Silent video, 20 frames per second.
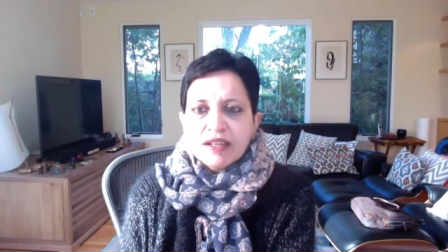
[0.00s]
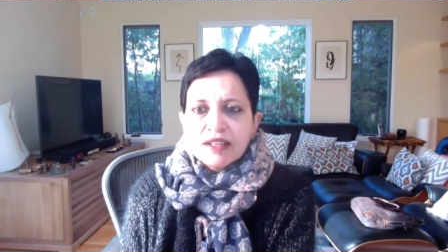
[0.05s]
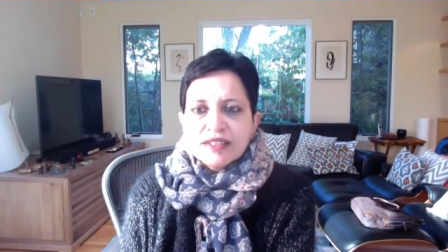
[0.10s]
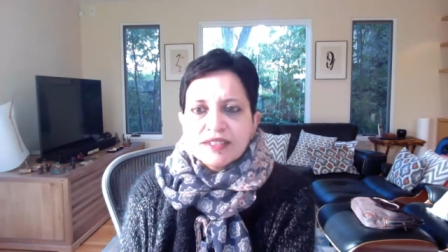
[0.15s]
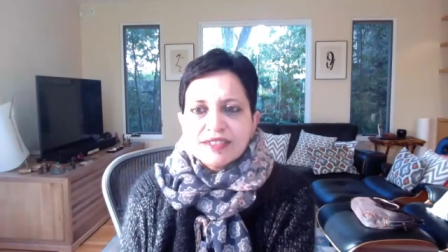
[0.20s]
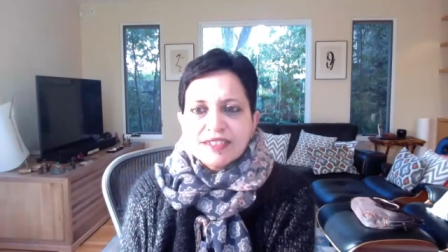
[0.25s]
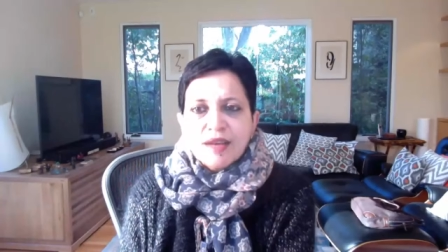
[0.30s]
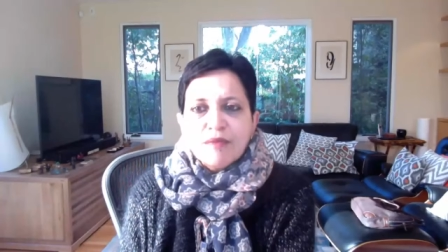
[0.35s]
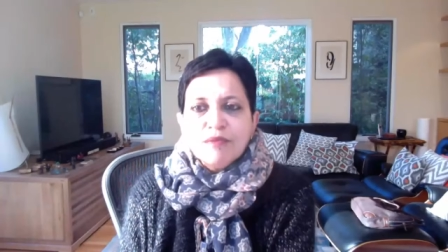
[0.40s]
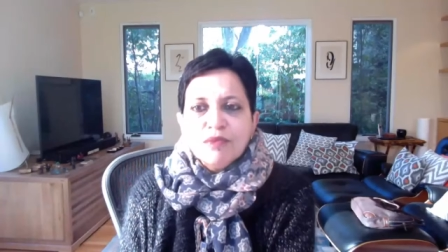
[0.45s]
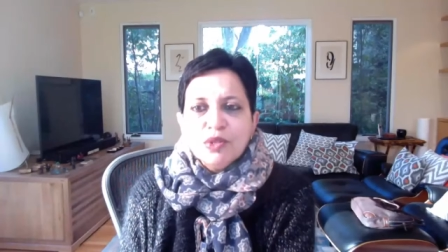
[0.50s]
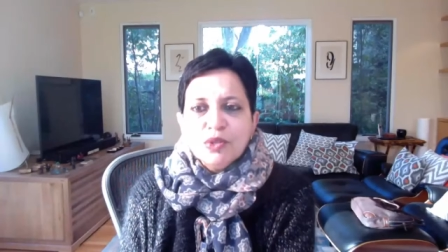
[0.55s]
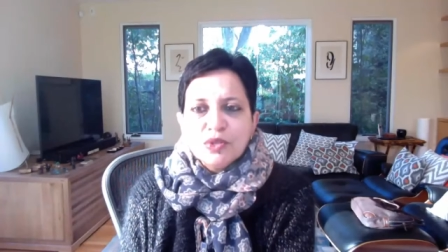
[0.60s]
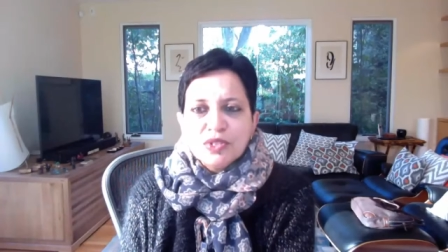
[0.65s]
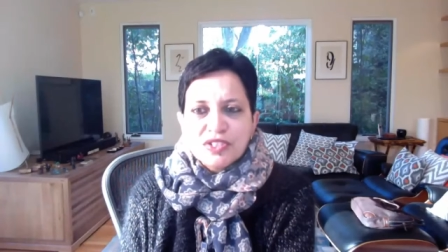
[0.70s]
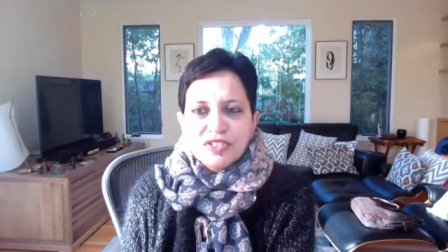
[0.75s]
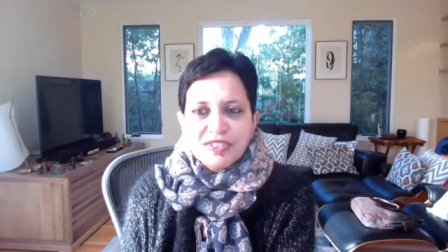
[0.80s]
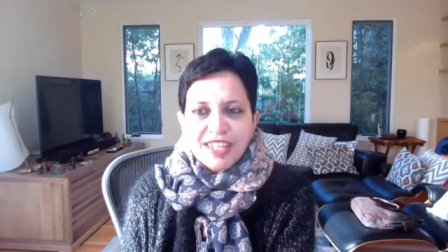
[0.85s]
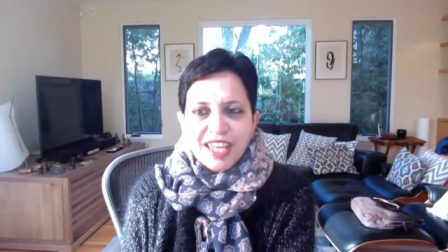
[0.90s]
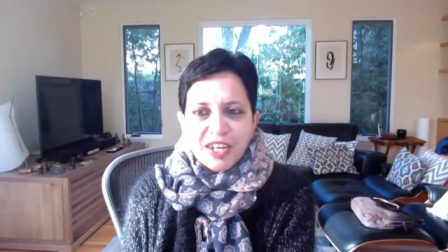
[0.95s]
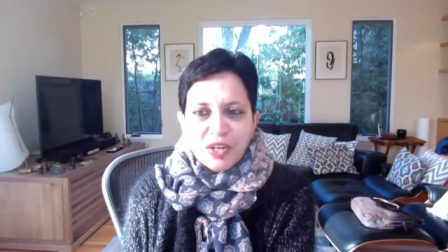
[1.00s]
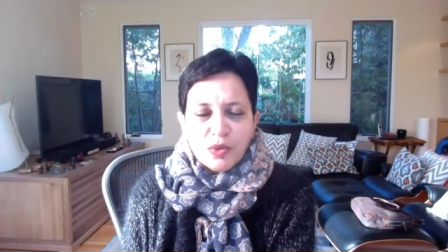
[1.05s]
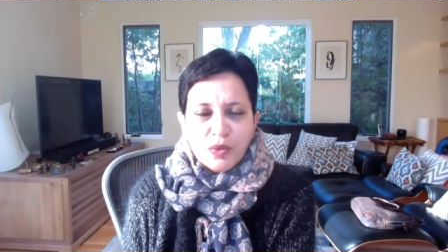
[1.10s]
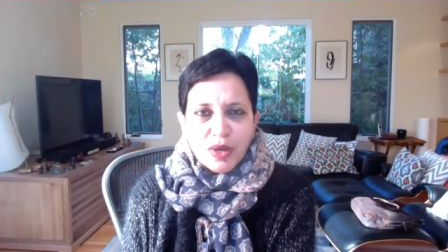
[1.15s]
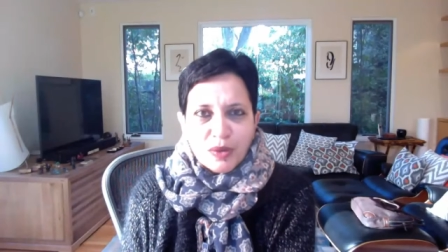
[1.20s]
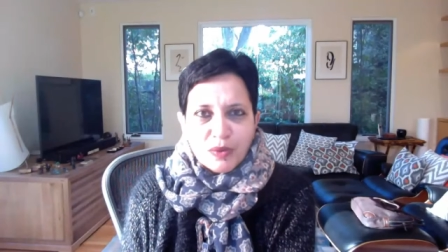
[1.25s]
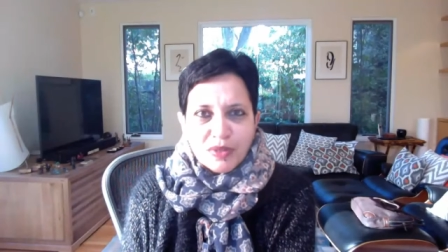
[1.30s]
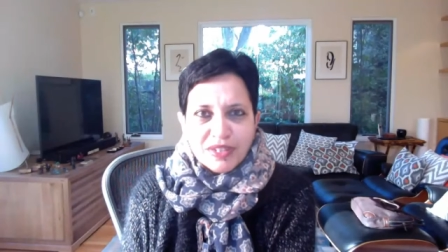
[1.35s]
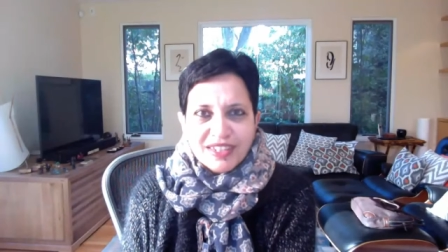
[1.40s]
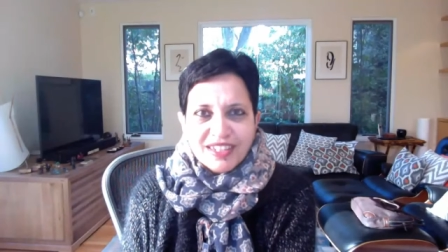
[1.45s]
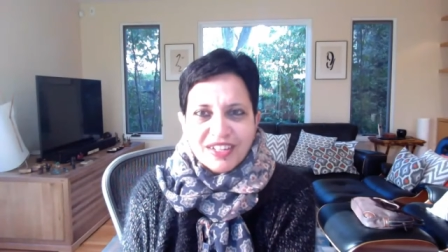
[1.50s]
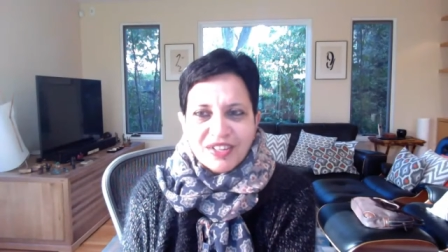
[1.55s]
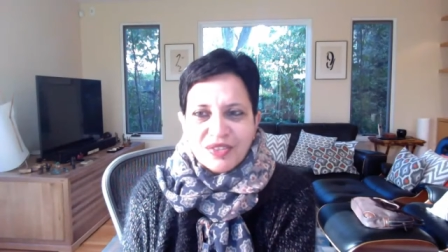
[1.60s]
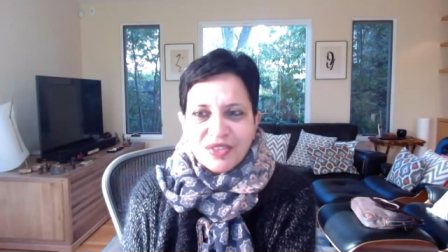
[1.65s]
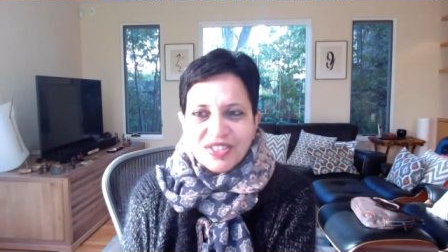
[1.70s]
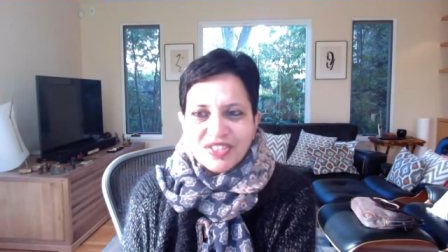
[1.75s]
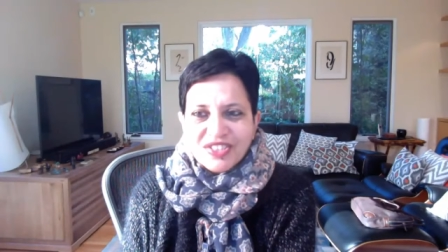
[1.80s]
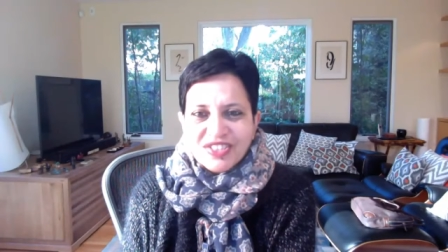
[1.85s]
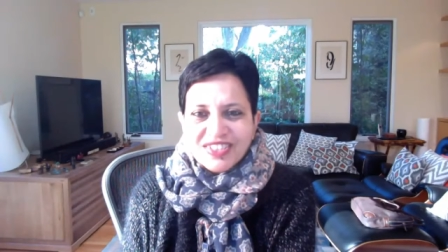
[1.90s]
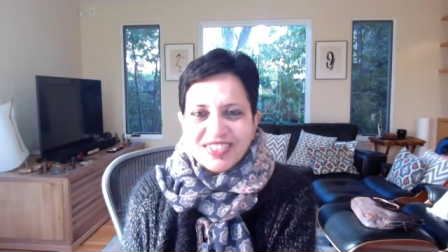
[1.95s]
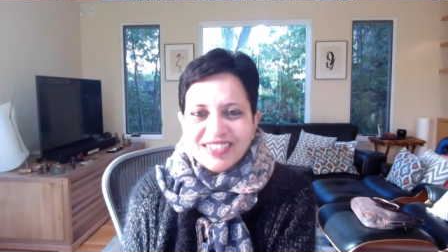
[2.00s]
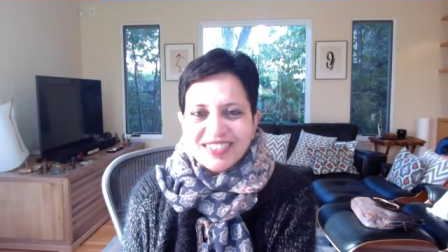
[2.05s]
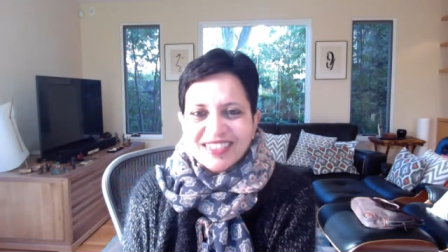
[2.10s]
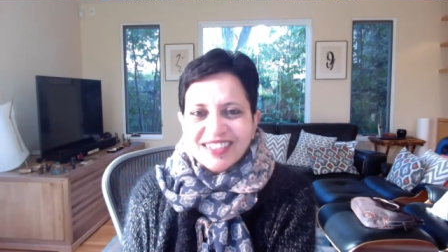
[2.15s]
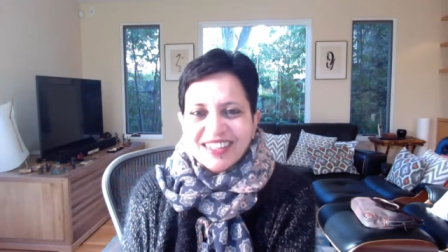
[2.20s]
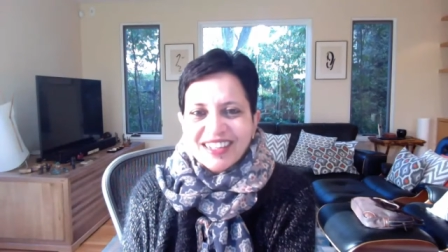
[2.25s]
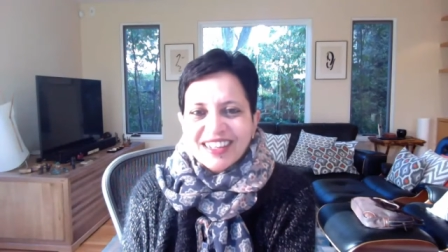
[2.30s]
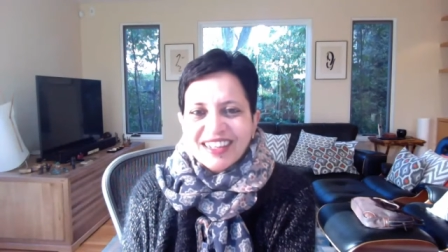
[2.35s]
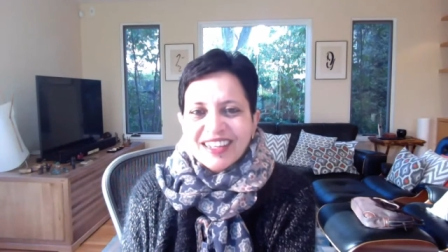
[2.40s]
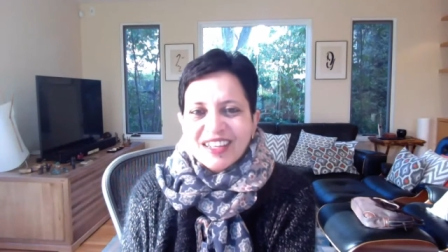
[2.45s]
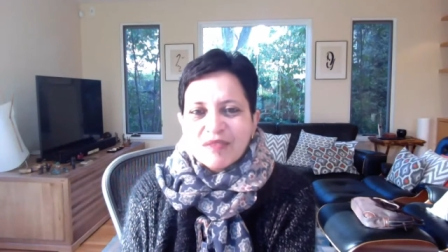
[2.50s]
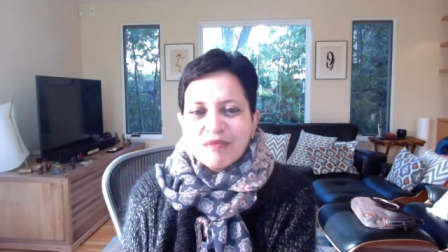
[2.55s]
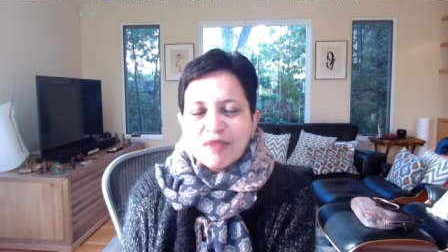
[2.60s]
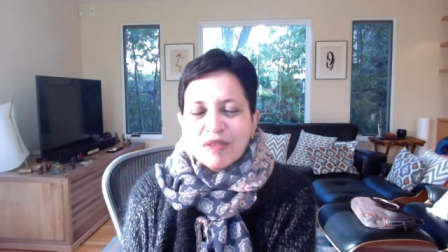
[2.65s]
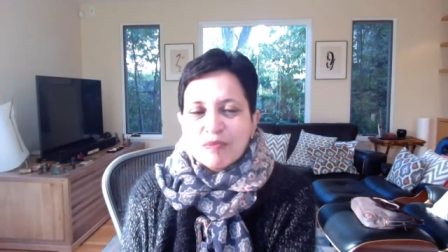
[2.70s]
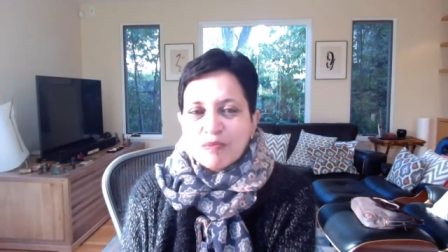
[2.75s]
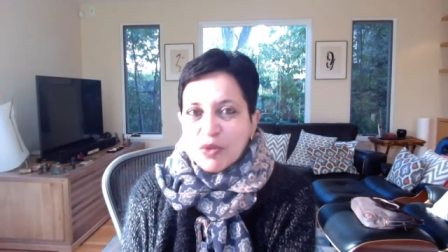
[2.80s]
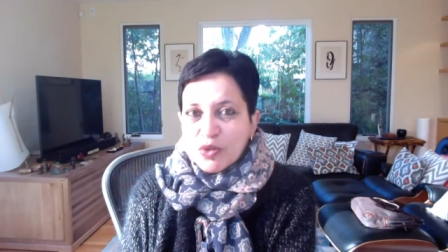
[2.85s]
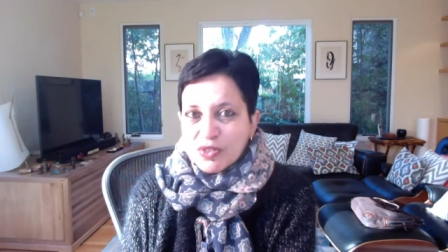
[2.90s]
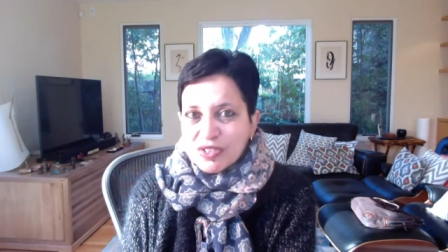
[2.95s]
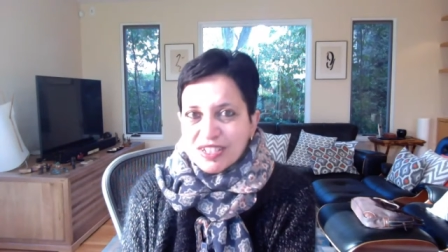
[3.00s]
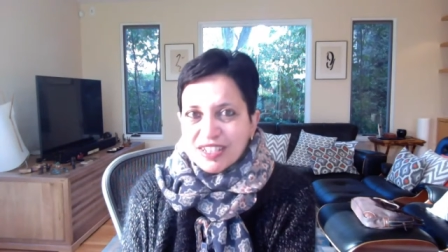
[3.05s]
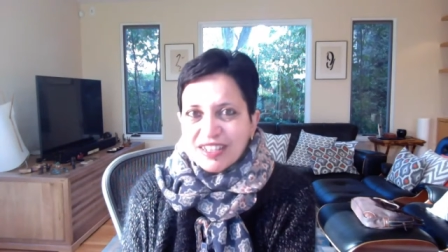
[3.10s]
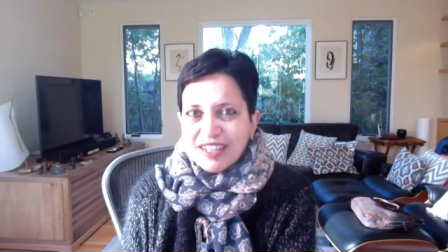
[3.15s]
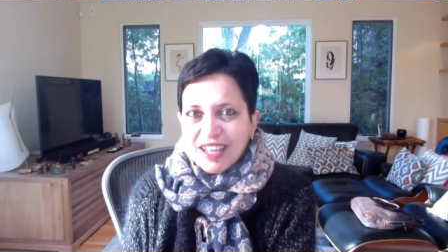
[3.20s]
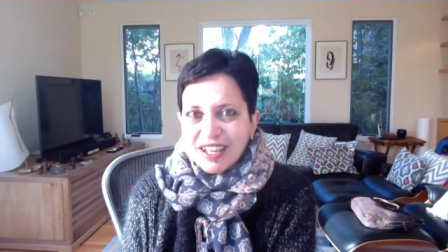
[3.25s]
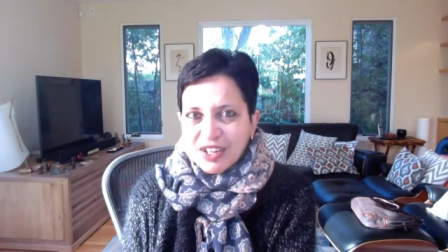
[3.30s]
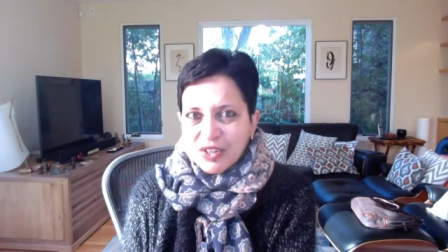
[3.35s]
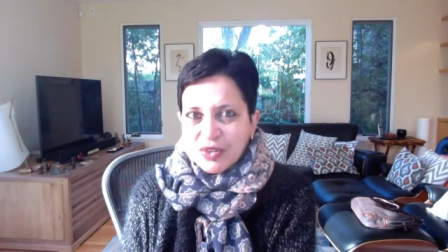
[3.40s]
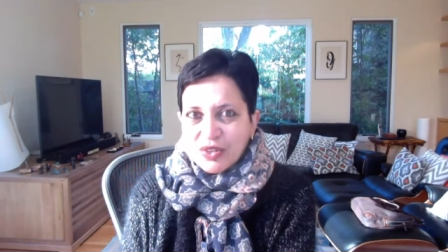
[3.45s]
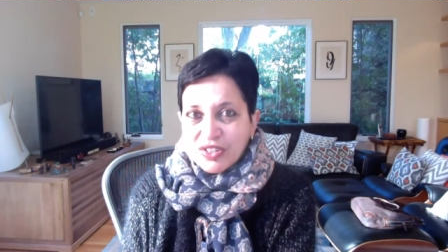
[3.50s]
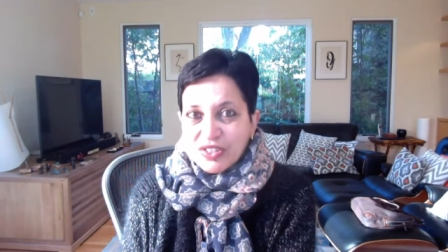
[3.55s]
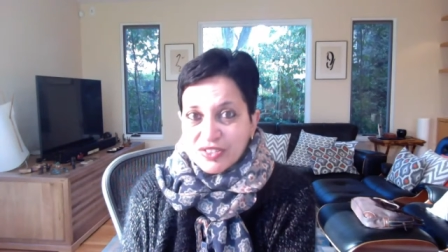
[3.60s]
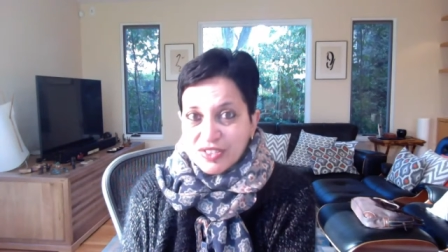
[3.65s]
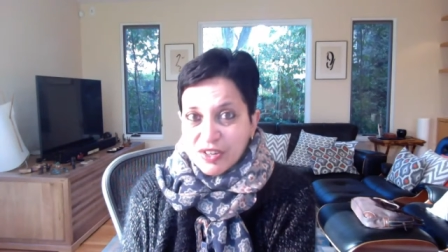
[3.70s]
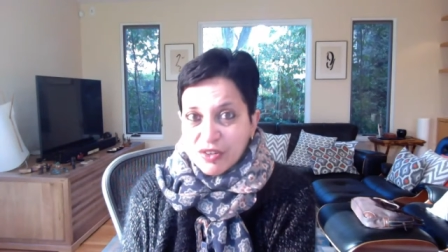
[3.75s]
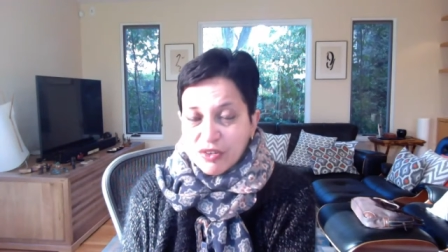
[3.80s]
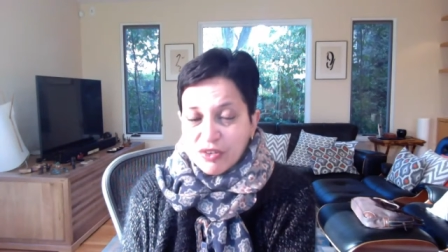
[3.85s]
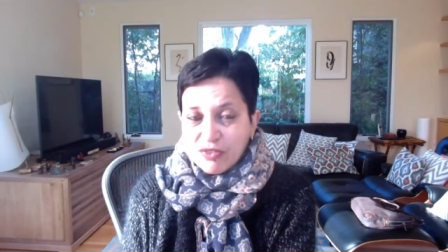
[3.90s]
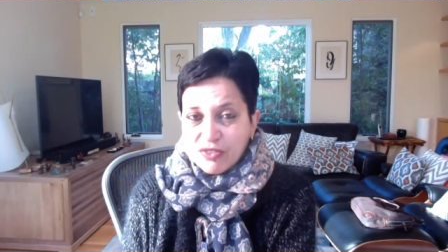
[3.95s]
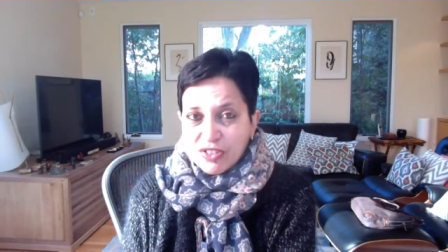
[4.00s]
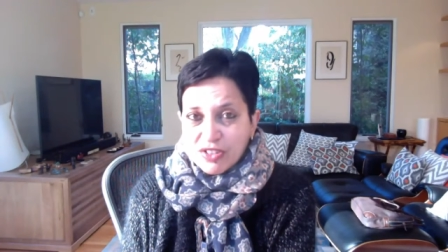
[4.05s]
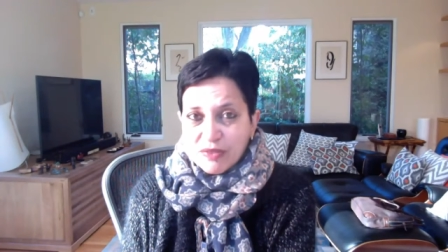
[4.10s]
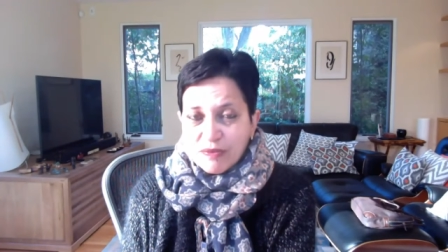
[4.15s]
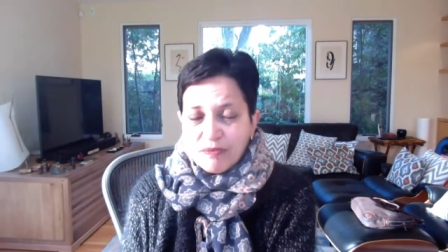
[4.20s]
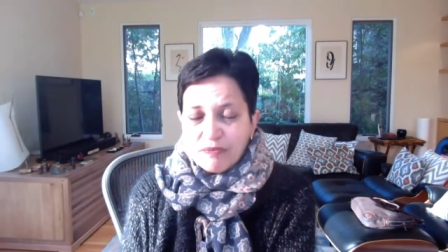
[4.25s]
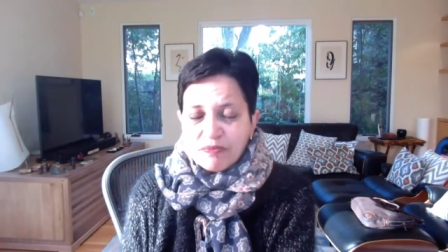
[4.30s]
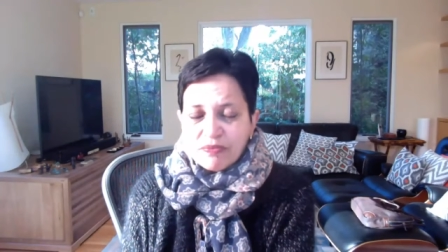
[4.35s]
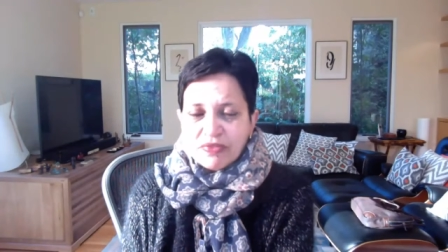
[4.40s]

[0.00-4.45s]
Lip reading: Some looters get away with their riches, but mostly their careers are over.